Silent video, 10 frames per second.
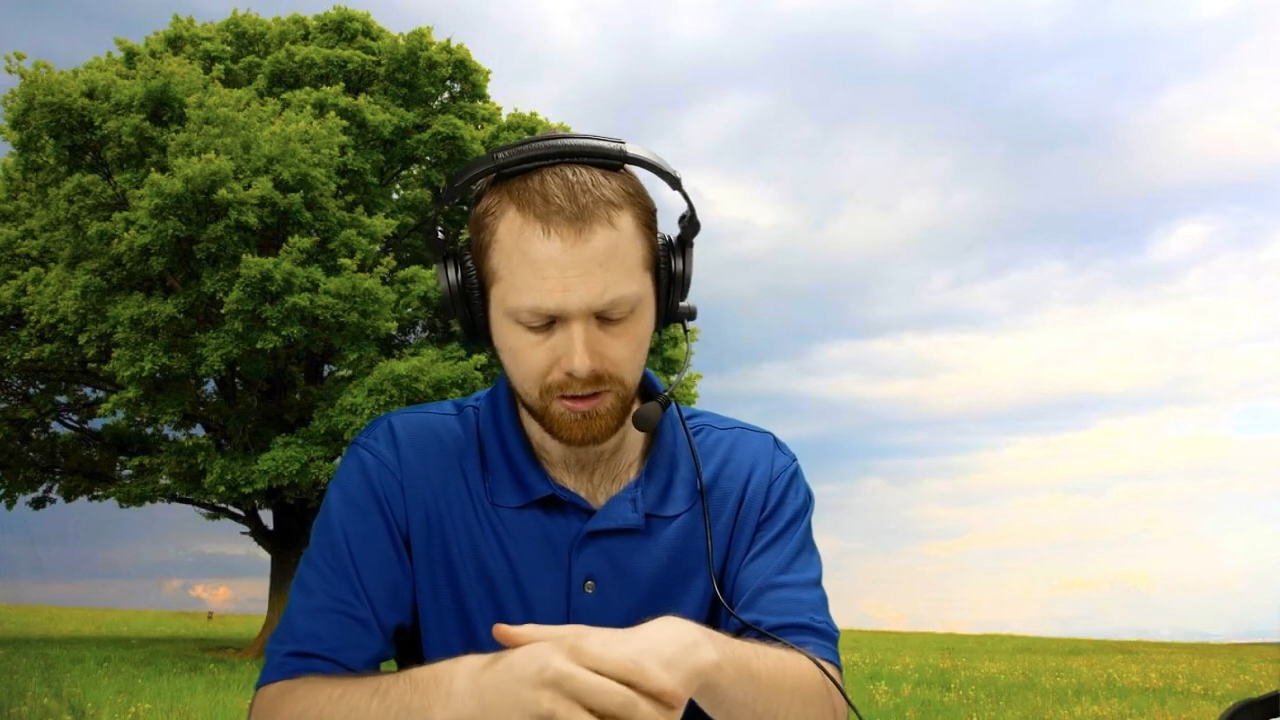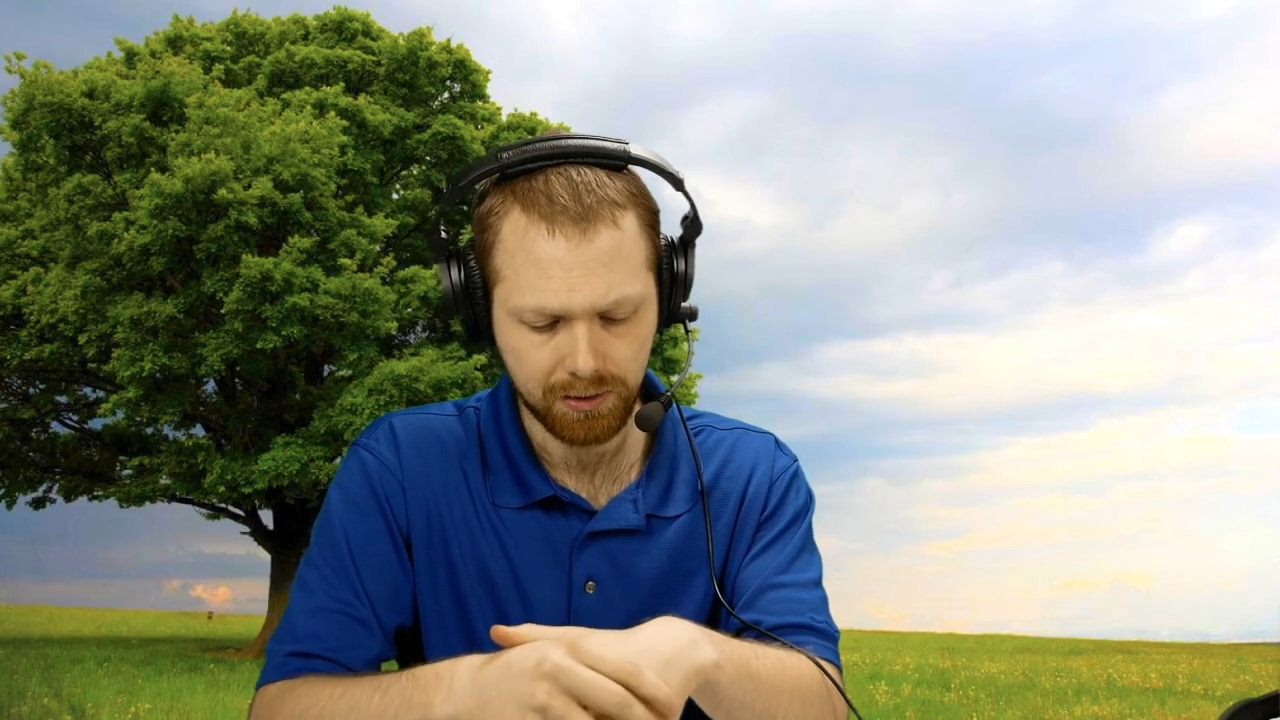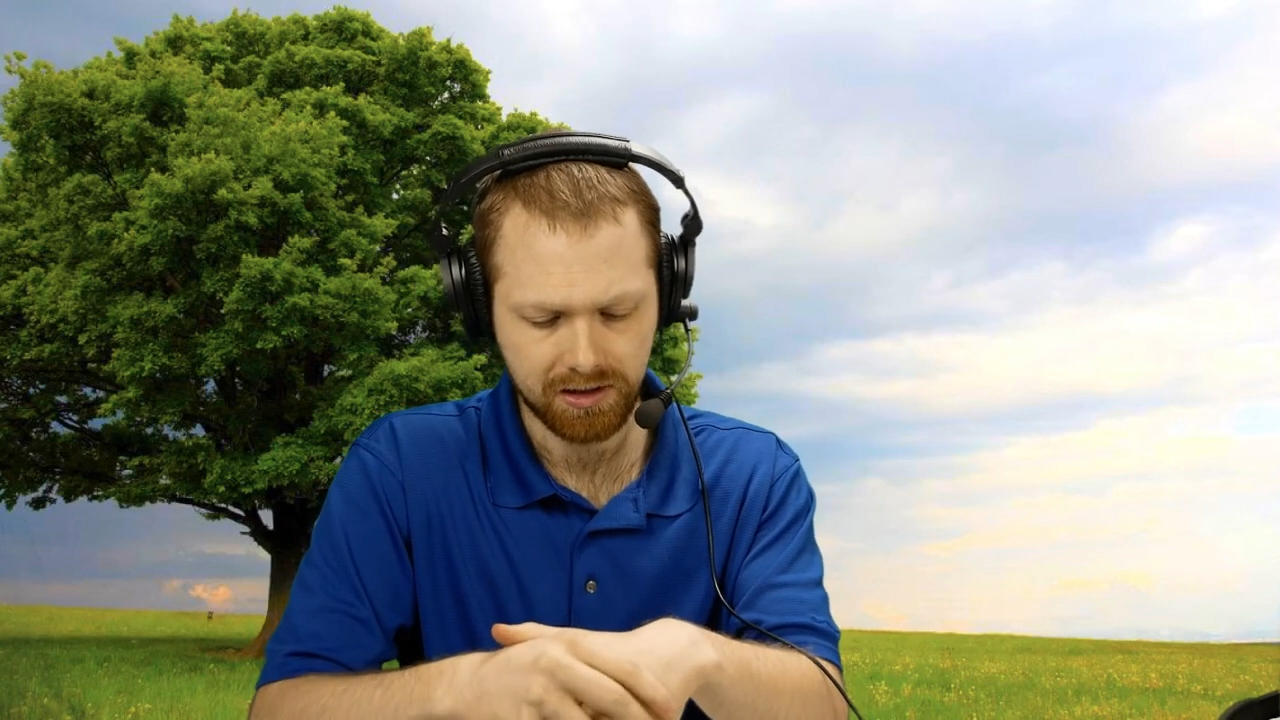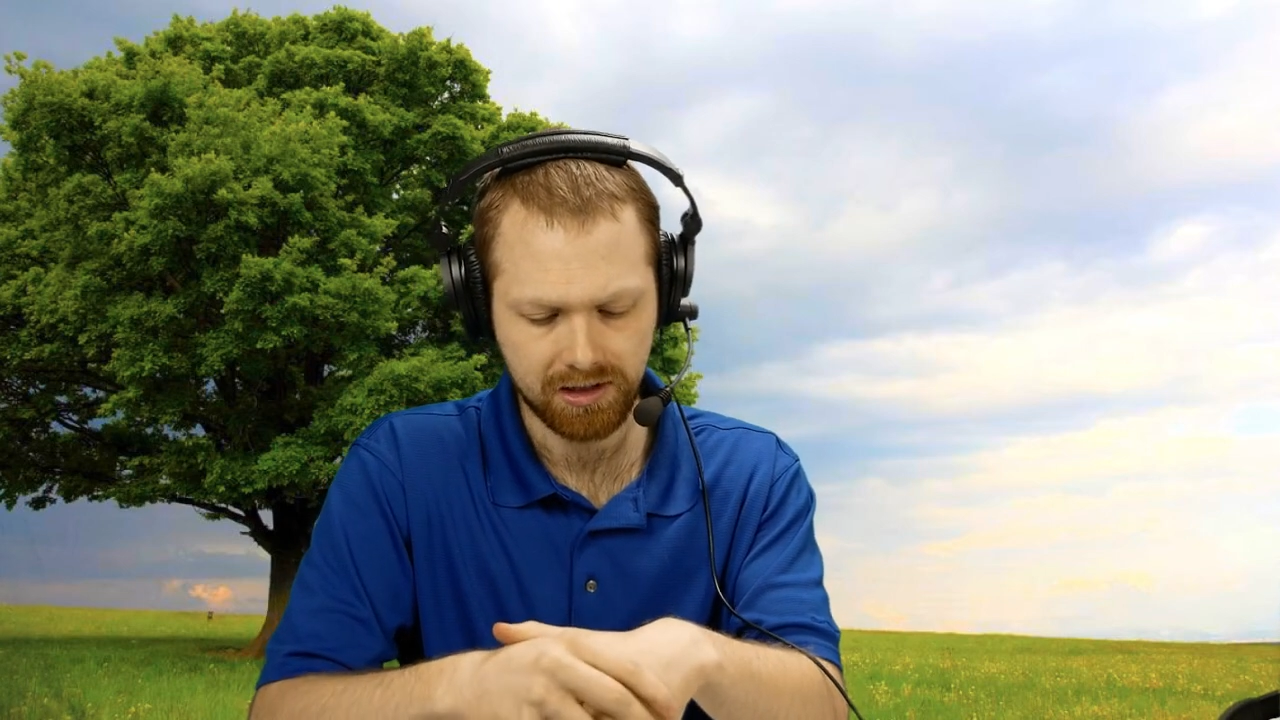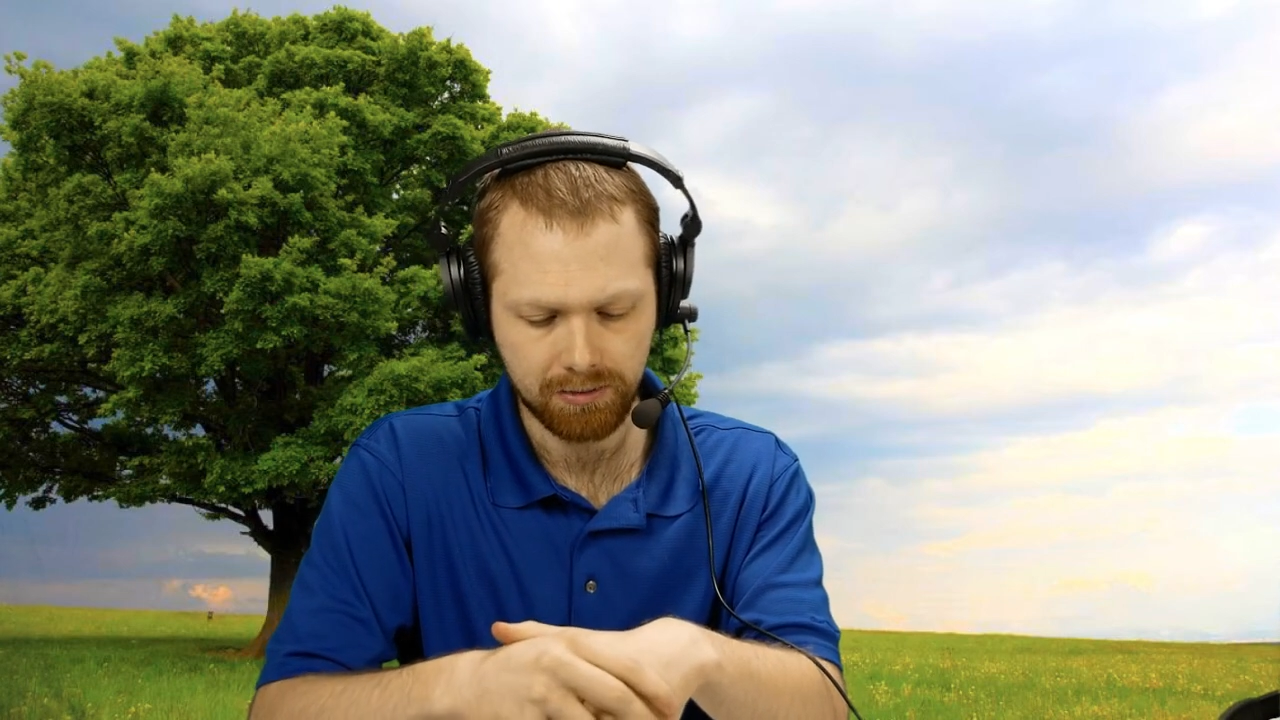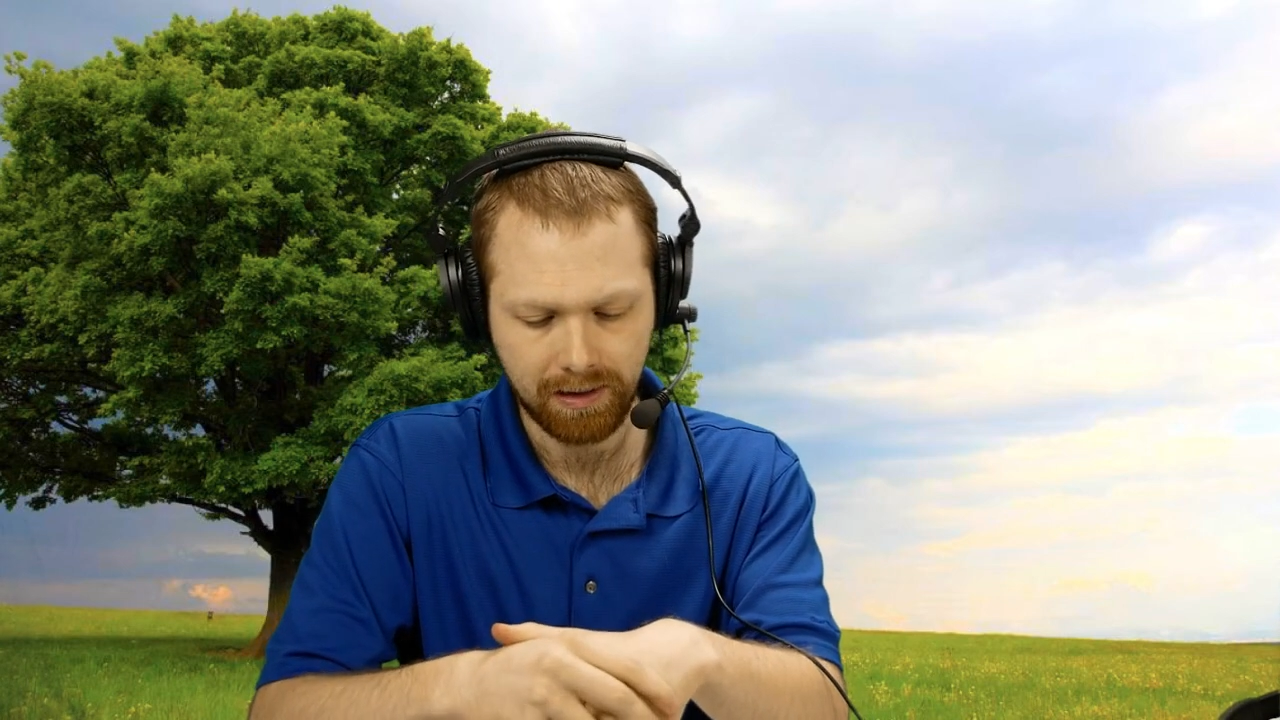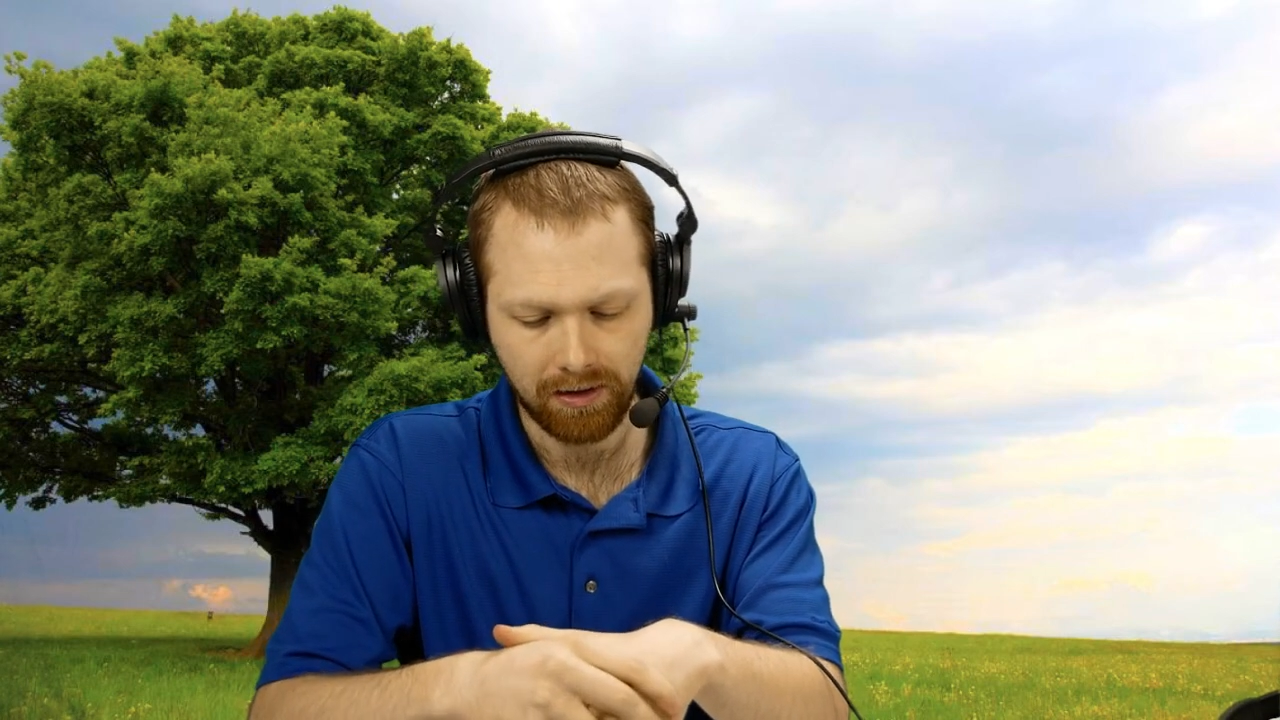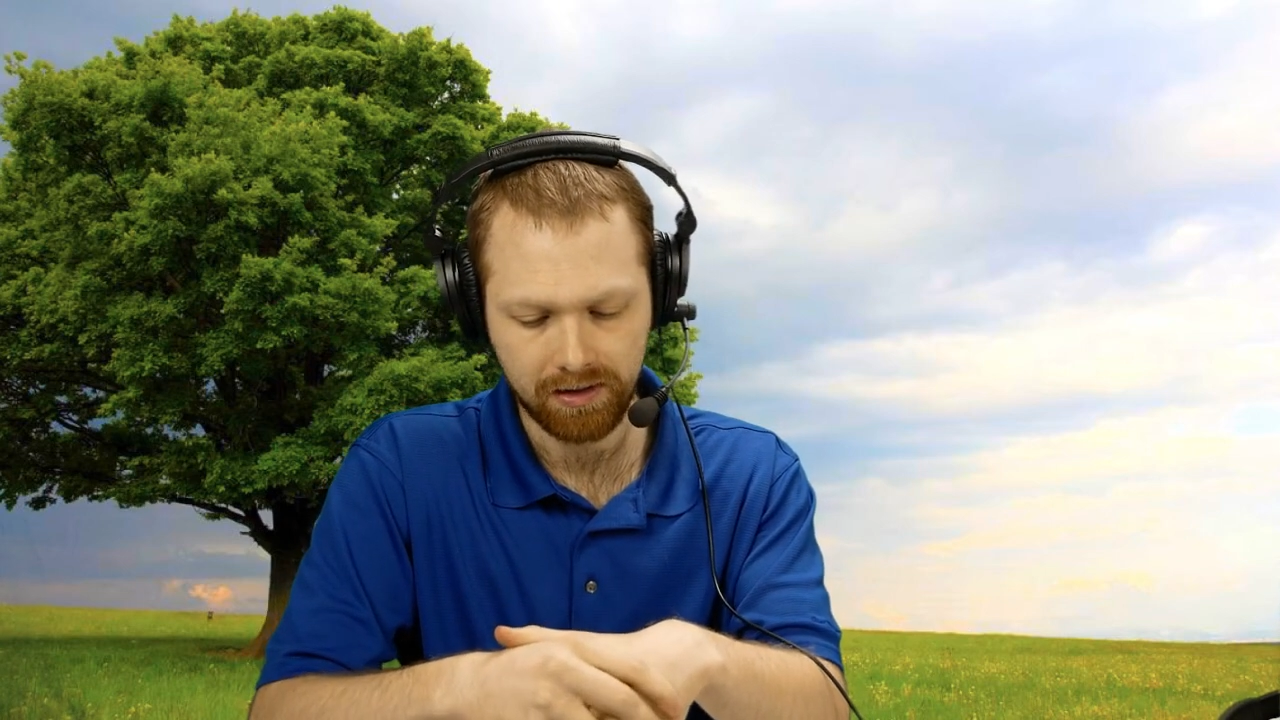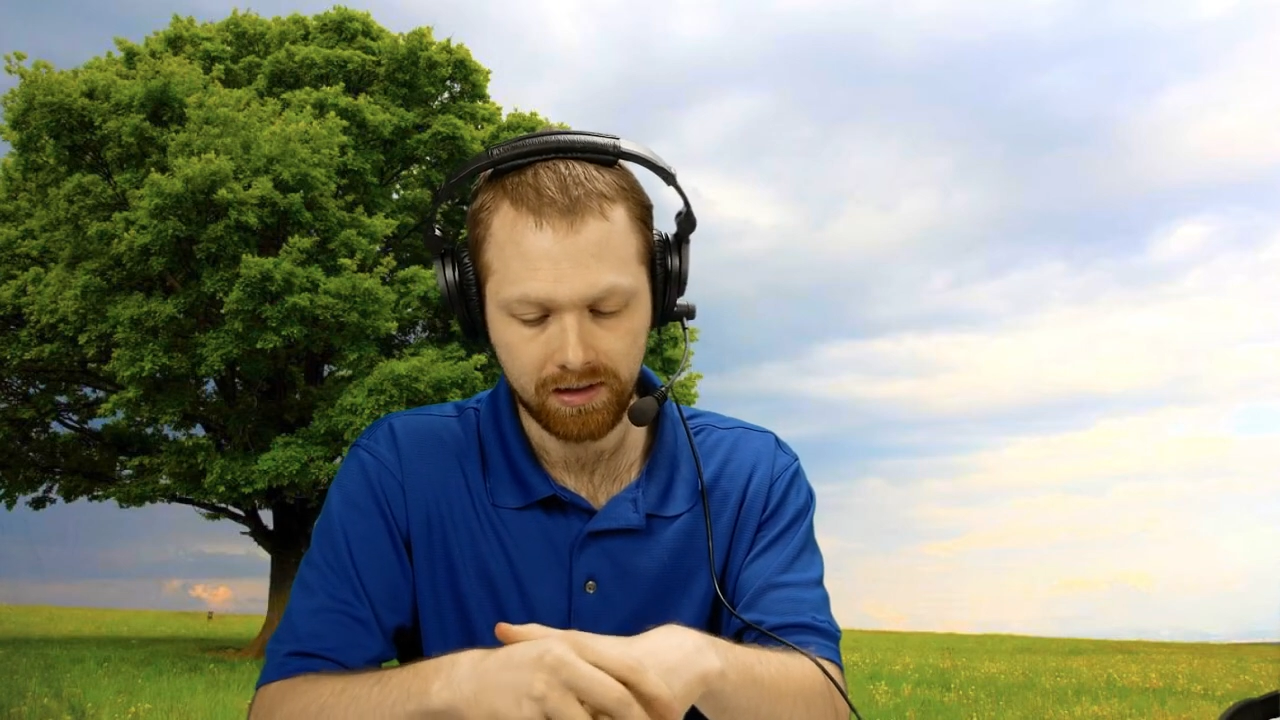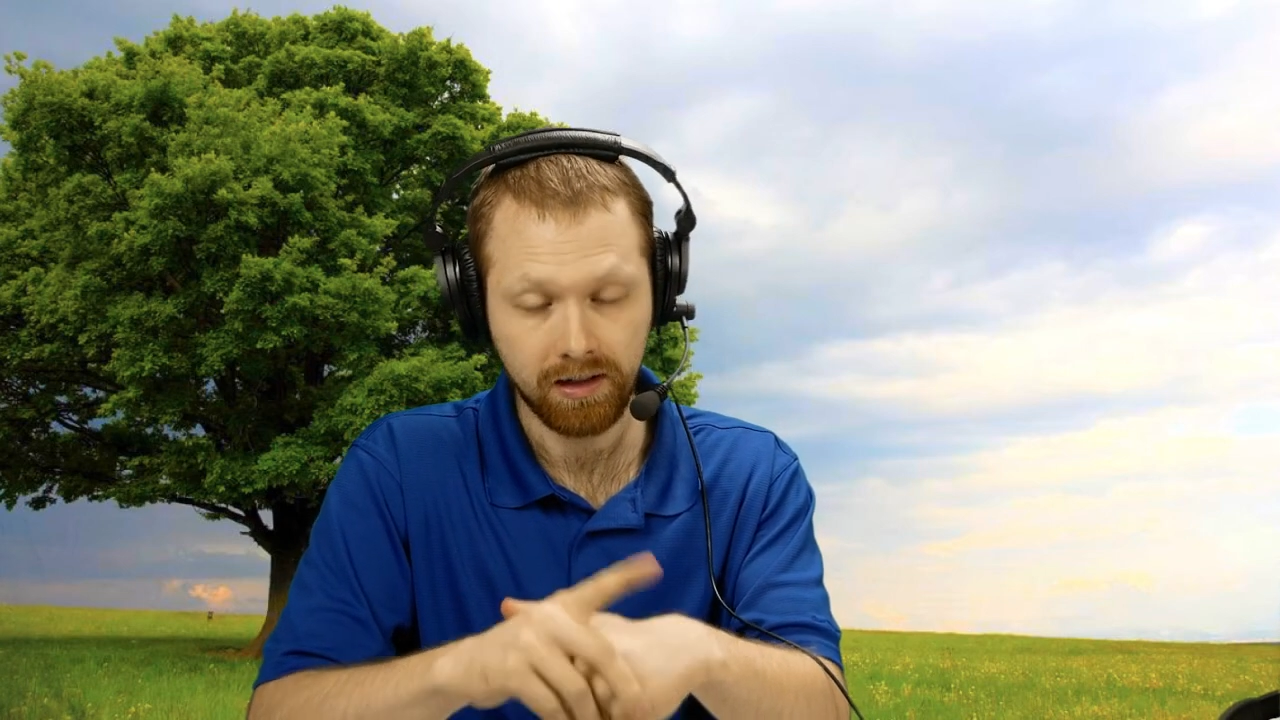who is a
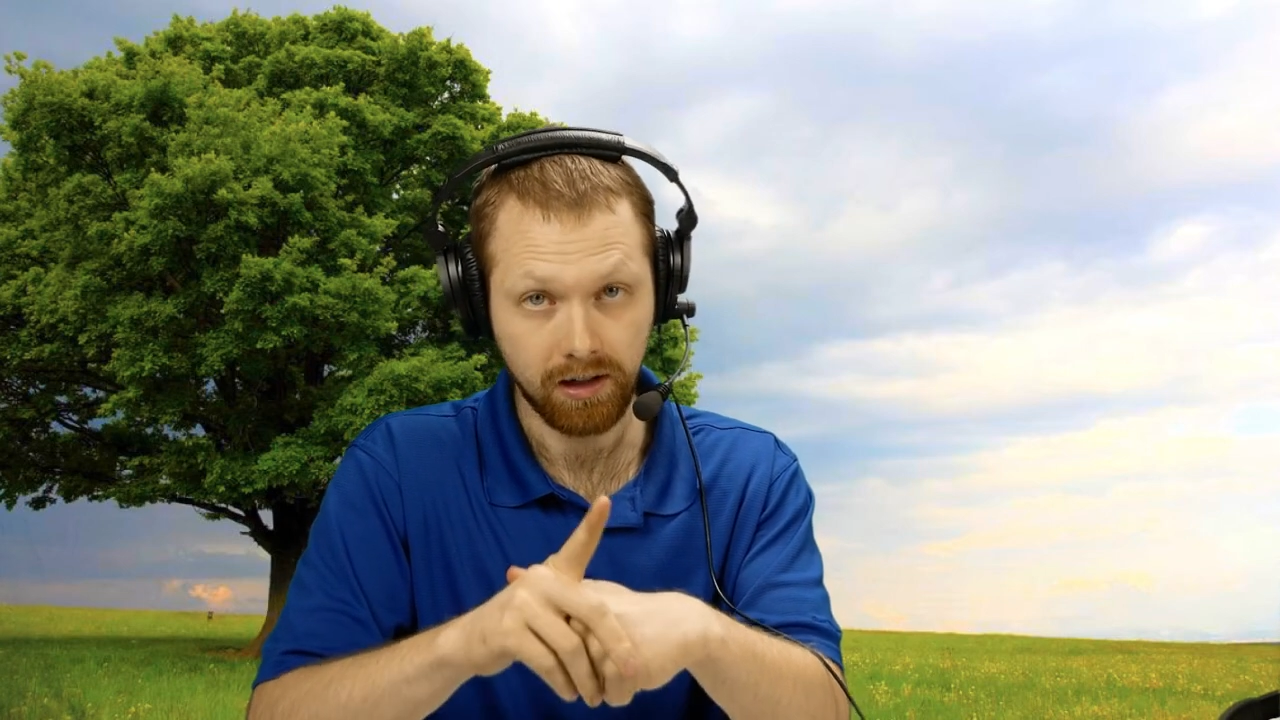Samaritan,